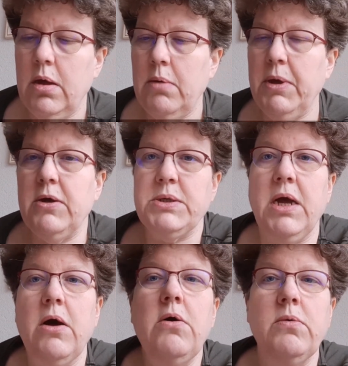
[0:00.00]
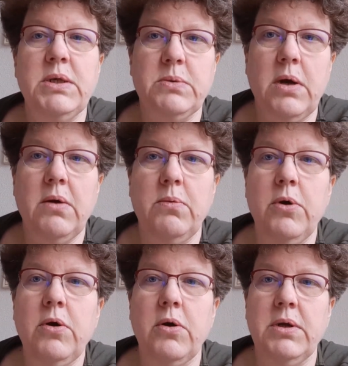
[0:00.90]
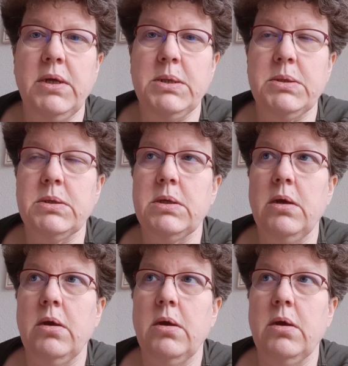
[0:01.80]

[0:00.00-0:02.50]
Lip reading: because I work on this